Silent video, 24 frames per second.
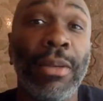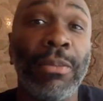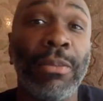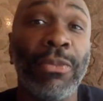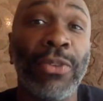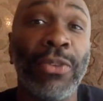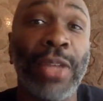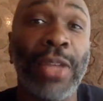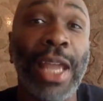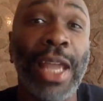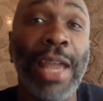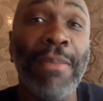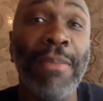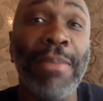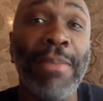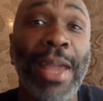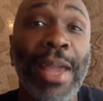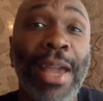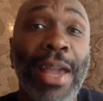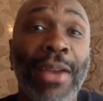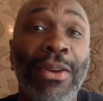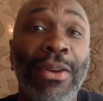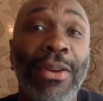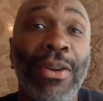for that
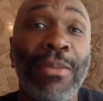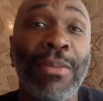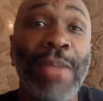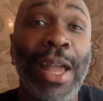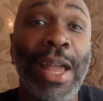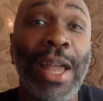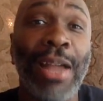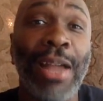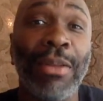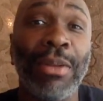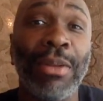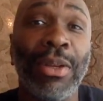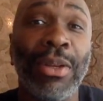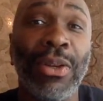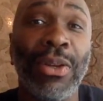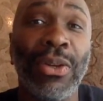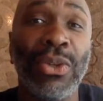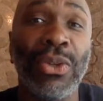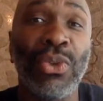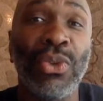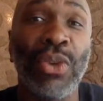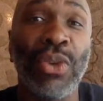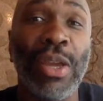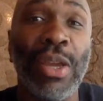matter, about
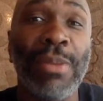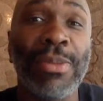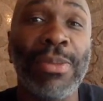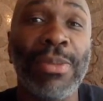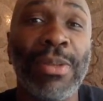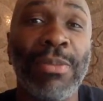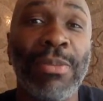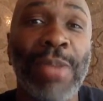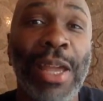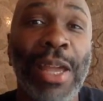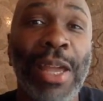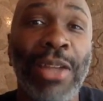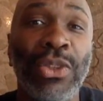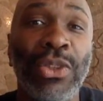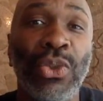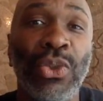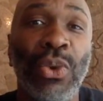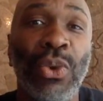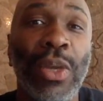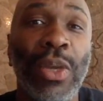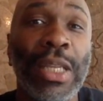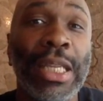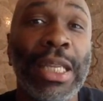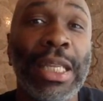her dreams about
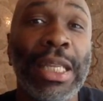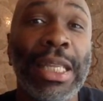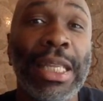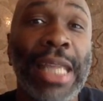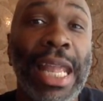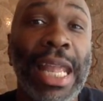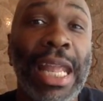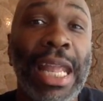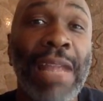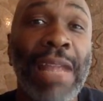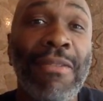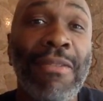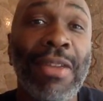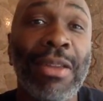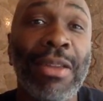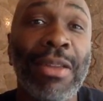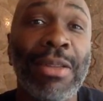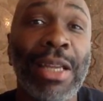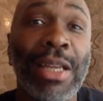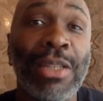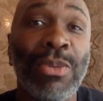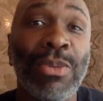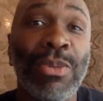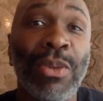joining the Navy.
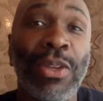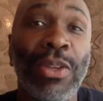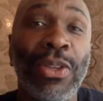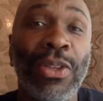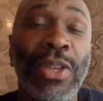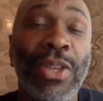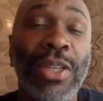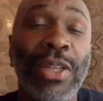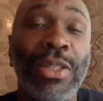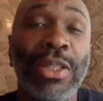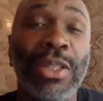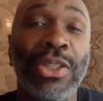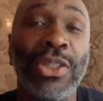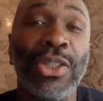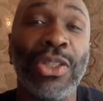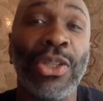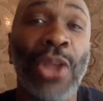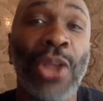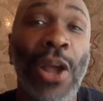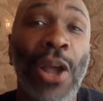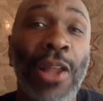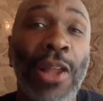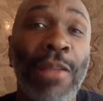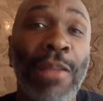That's one of the things that she
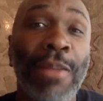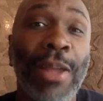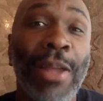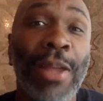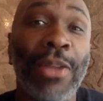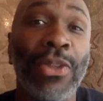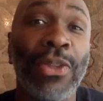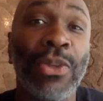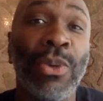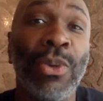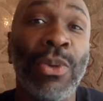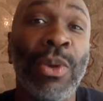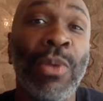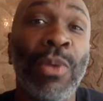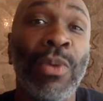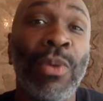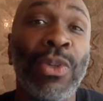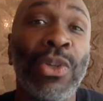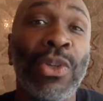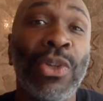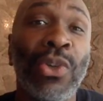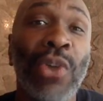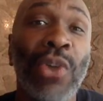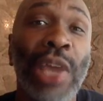thought about doing when
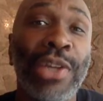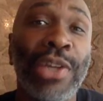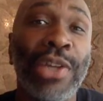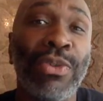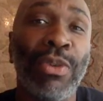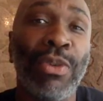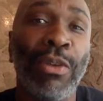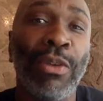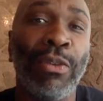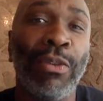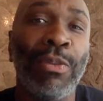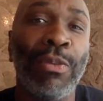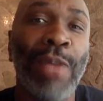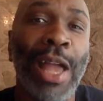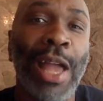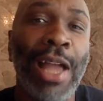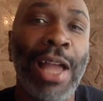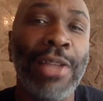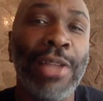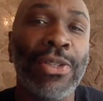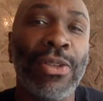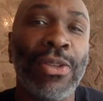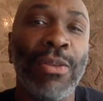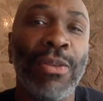she graduated from
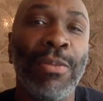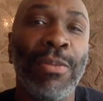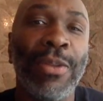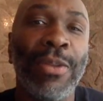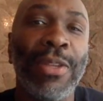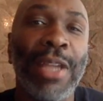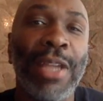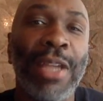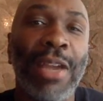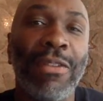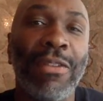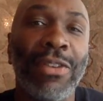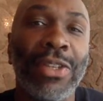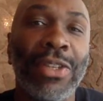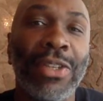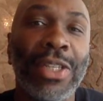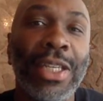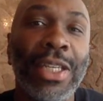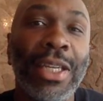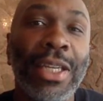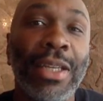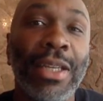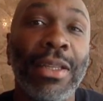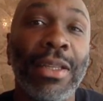high school, but never
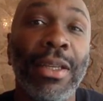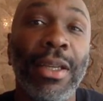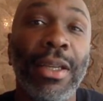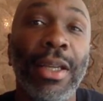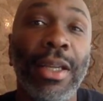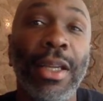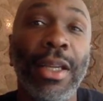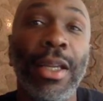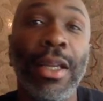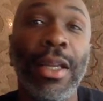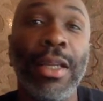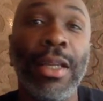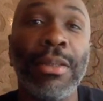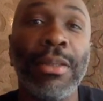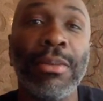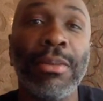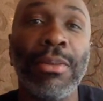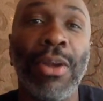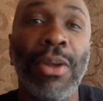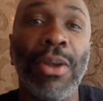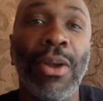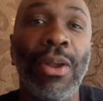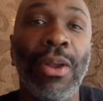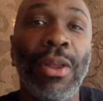did.
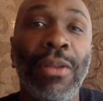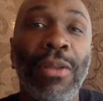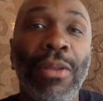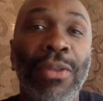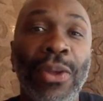All of